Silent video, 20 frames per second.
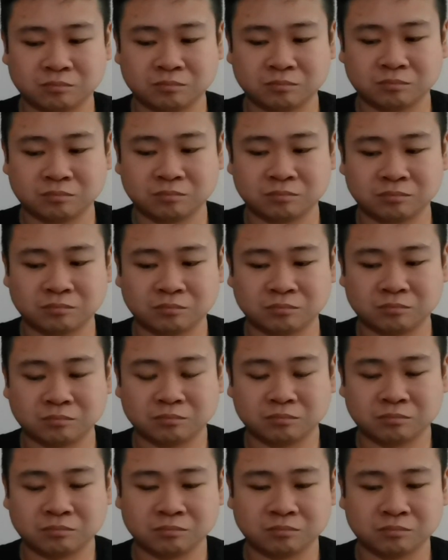
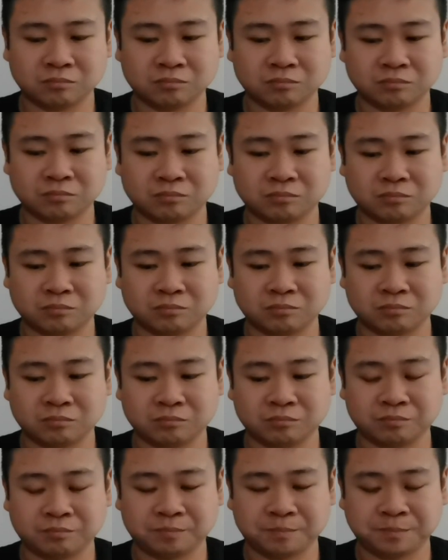
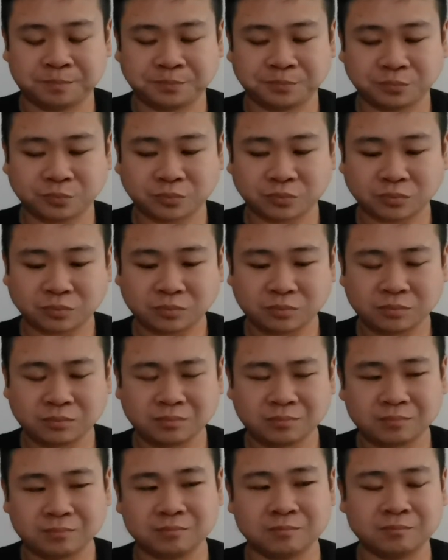
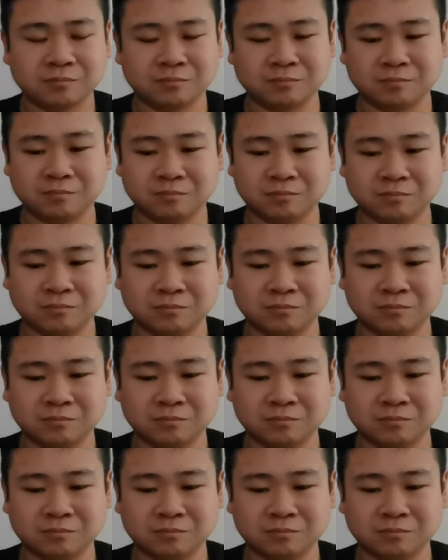The person shown says nothing.